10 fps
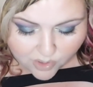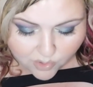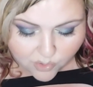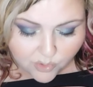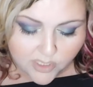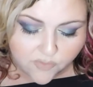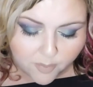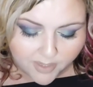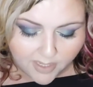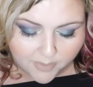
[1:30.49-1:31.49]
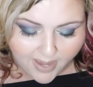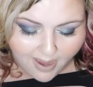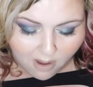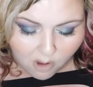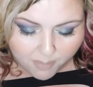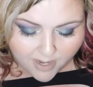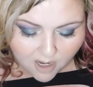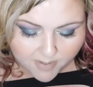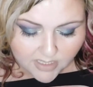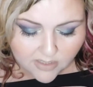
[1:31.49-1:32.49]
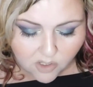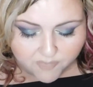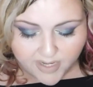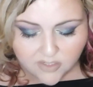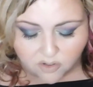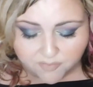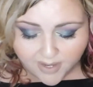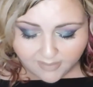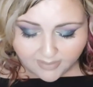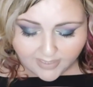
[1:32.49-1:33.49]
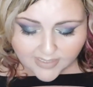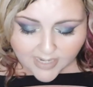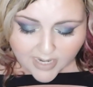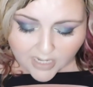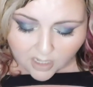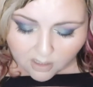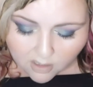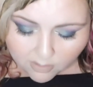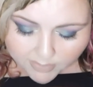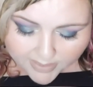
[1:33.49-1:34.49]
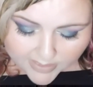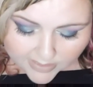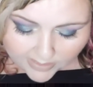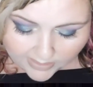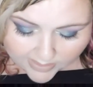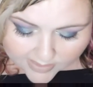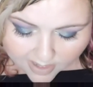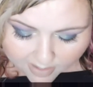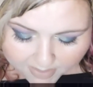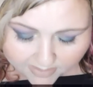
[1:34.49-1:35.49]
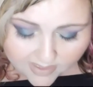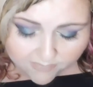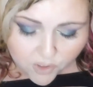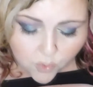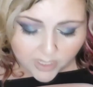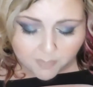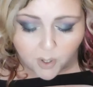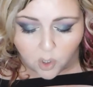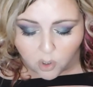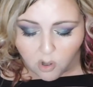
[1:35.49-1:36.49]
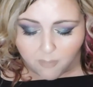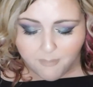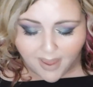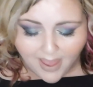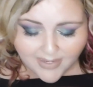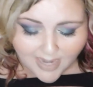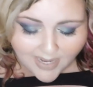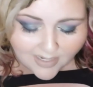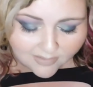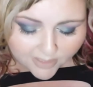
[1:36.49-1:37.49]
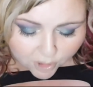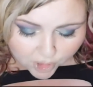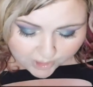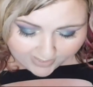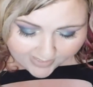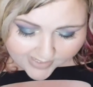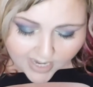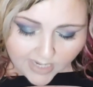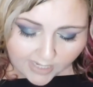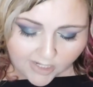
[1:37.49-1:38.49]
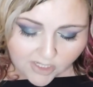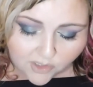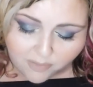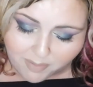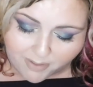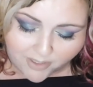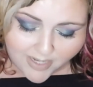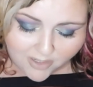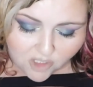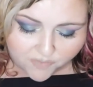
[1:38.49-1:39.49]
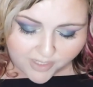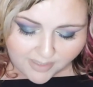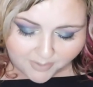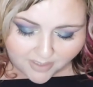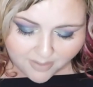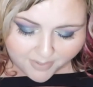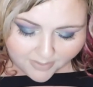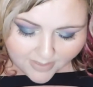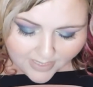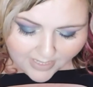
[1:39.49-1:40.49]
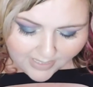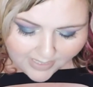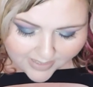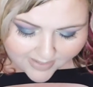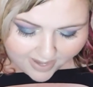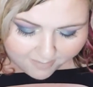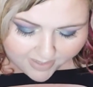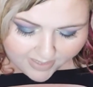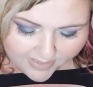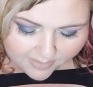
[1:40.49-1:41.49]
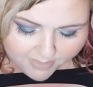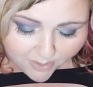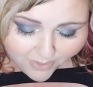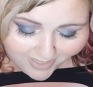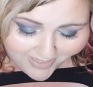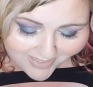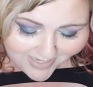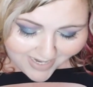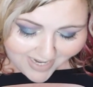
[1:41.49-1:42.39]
cool. It's formulated without parabens, sulfates, or phthalates. Let's see. It's got a mix of 20 pearl, matte, and glitter shades. Each has a creamy, buttery texture for easy blendability. It's an added bonus.